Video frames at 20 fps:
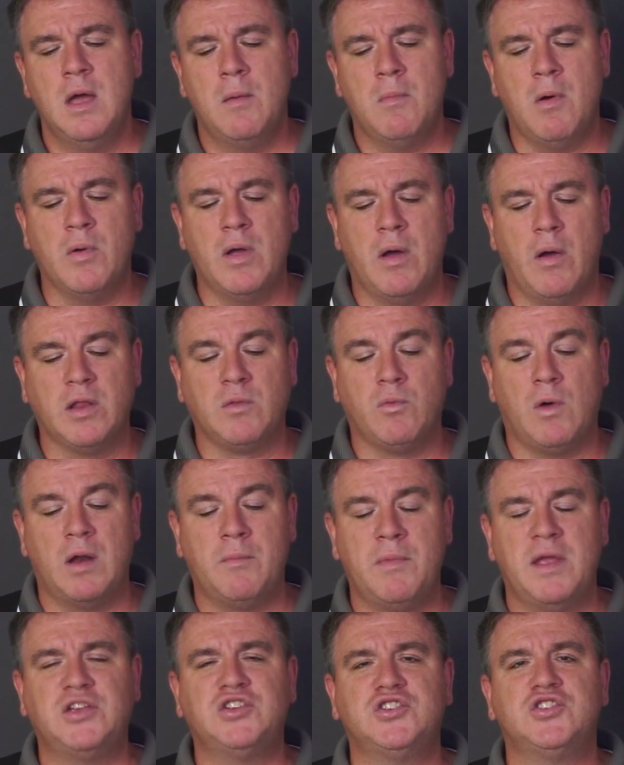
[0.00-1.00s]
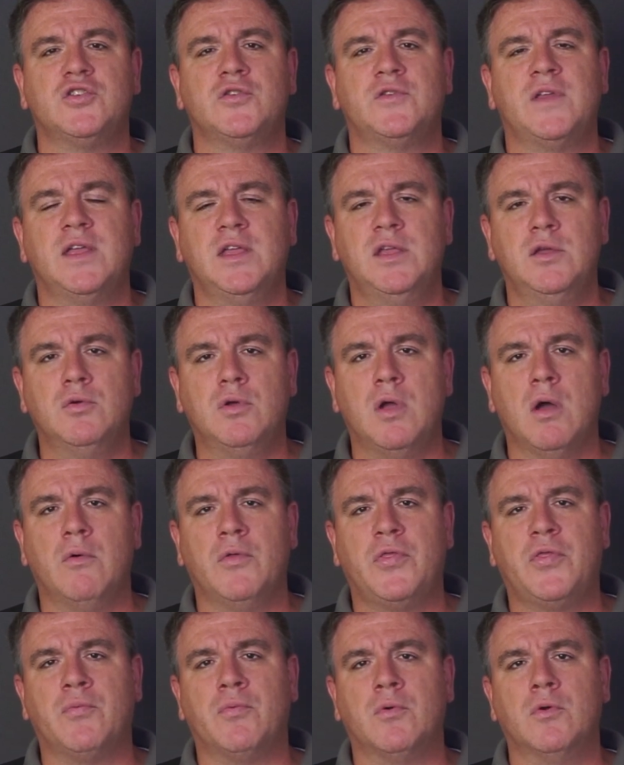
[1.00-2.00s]
But we always want to make sure that you go
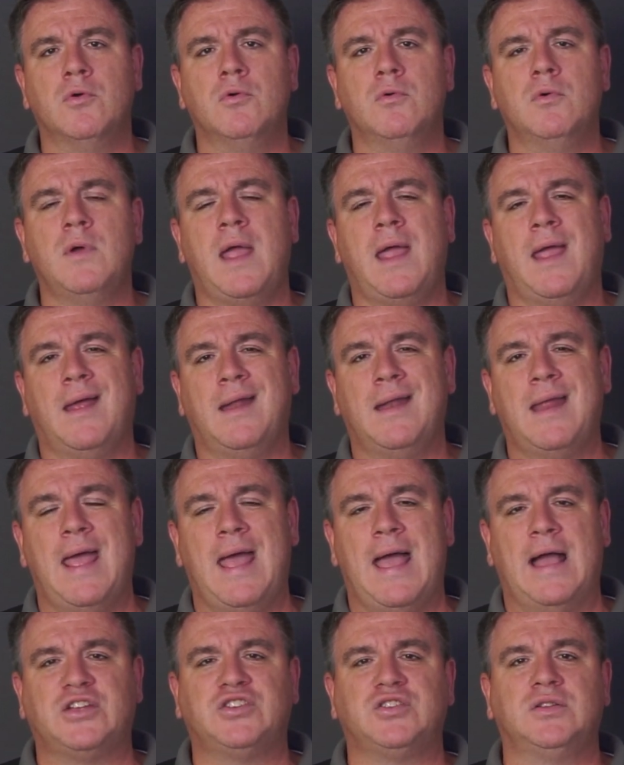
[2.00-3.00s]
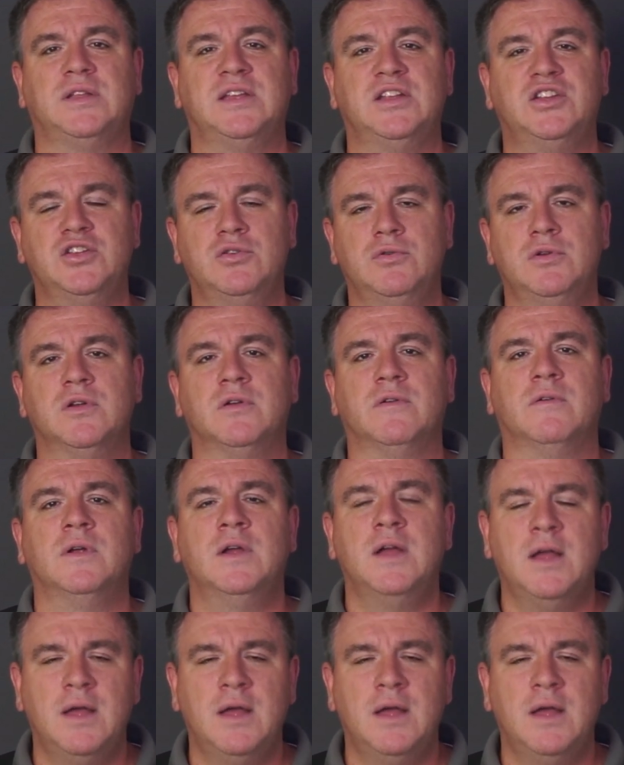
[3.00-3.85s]
through and actually do your